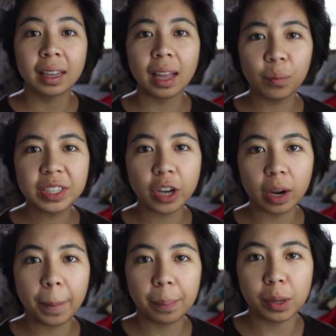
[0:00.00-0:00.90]
Can we
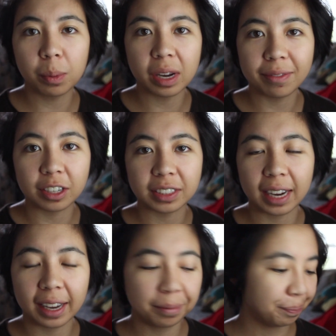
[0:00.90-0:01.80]
talk about puberty for a
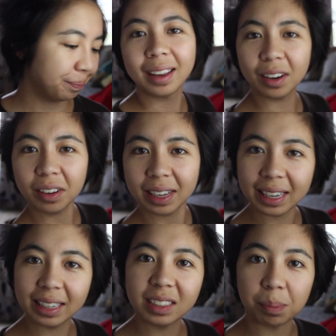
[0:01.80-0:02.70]
second? Here
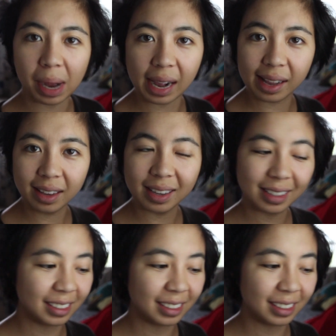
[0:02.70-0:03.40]
is my